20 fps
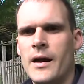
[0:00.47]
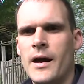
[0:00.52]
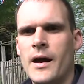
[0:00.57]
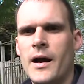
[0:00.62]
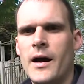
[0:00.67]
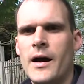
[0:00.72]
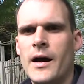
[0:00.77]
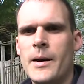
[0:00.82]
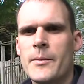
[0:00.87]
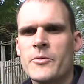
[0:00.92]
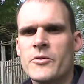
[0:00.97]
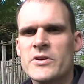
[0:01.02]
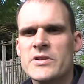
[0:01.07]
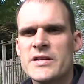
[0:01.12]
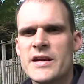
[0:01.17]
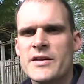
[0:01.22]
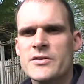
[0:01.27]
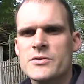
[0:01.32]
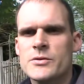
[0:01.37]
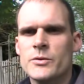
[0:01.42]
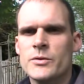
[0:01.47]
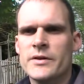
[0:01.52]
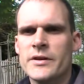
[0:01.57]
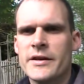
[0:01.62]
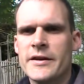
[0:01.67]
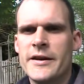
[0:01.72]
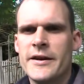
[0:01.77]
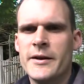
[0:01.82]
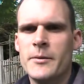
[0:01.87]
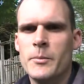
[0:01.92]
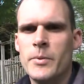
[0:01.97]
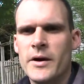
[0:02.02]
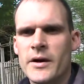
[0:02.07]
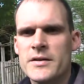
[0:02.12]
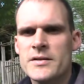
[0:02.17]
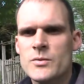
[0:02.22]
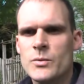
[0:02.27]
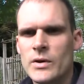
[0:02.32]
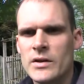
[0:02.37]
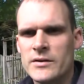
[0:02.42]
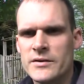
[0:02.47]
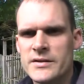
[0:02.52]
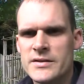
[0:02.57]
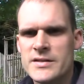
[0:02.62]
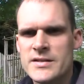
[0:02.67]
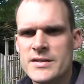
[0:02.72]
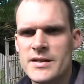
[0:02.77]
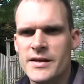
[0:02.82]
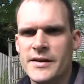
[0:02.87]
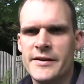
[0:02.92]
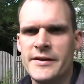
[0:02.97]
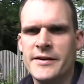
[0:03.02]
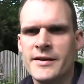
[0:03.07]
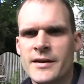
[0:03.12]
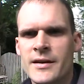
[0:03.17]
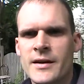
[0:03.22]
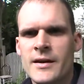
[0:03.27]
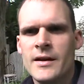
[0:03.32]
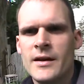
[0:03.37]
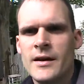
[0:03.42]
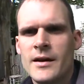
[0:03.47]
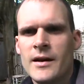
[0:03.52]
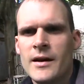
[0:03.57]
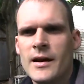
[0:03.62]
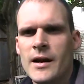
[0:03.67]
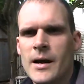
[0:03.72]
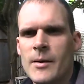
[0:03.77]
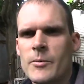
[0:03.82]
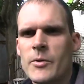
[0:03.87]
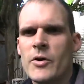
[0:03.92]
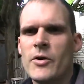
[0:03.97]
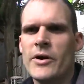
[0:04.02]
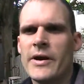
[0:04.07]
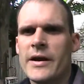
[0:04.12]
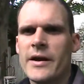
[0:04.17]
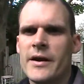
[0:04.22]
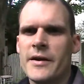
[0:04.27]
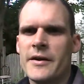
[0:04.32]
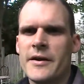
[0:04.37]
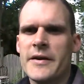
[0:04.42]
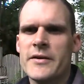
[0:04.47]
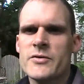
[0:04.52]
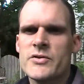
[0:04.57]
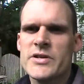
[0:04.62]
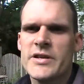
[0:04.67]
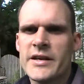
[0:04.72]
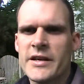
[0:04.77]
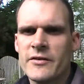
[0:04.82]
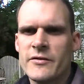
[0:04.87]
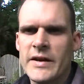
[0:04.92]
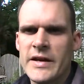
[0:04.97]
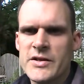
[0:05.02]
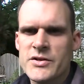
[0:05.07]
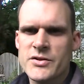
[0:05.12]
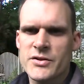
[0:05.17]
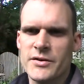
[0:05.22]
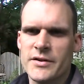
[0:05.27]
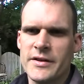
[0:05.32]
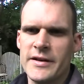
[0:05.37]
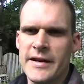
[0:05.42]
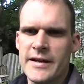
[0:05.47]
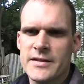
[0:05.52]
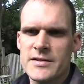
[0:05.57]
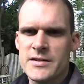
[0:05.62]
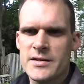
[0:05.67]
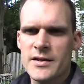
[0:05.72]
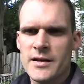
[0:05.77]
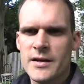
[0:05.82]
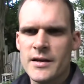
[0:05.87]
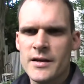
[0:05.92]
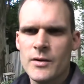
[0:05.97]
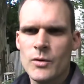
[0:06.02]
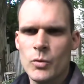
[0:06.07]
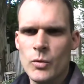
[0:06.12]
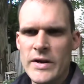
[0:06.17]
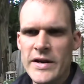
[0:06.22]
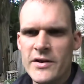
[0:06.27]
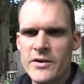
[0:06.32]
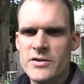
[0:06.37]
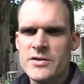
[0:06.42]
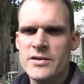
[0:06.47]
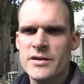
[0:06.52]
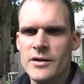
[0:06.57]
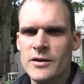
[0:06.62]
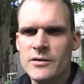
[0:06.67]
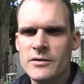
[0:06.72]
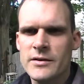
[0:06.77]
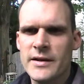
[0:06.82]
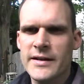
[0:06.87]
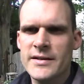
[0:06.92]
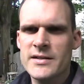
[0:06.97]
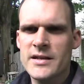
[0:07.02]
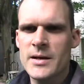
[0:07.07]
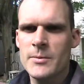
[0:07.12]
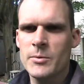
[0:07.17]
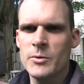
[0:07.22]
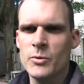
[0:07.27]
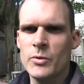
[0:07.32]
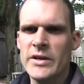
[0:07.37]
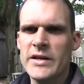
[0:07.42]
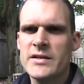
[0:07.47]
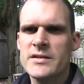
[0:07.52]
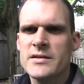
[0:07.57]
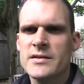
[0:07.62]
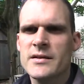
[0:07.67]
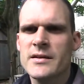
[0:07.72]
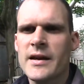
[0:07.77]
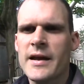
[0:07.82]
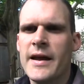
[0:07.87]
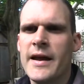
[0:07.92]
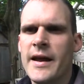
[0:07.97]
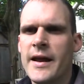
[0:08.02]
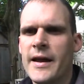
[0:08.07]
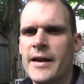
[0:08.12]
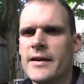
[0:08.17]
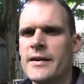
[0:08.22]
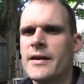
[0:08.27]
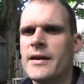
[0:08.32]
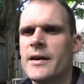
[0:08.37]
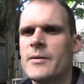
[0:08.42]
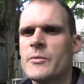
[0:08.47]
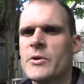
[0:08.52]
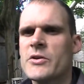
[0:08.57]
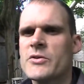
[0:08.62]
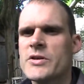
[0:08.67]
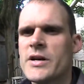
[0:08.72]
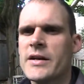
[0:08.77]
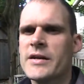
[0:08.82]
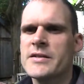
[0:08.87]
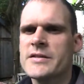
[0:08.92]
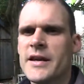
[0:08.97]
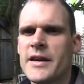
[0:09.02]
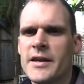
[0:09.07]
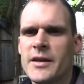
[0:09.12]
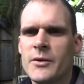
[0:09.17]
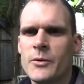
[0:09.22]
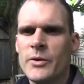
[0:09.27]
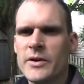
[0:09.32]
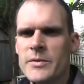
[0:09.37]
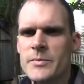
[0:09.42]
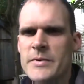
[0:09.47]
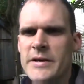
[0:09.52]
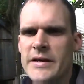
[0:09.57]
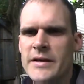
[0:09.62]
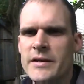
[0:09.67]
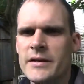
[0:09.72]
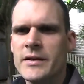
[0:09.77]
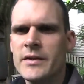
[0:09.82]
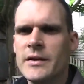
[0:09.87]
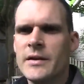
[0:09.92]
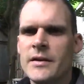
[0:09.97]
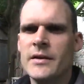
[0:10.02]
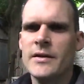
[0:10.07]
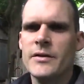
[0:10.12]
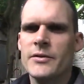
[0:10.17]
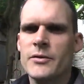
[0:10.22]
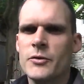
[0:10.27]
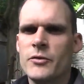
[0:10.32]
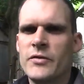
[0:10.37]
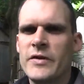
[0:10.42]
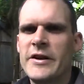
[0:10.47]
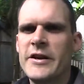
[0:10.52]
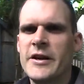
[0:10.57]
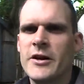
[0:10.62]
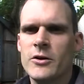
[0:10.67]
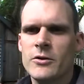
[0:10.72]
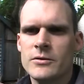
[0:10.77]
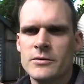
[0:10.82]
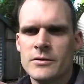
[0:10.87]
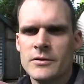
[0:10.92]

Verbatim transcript: Hi, I'm Chris Henschel with the Canadian Parks and Wilderness Society. I'm going on an interesting adventure the next week or so, next couple of weeks, and I'm going to try to take you with me through video.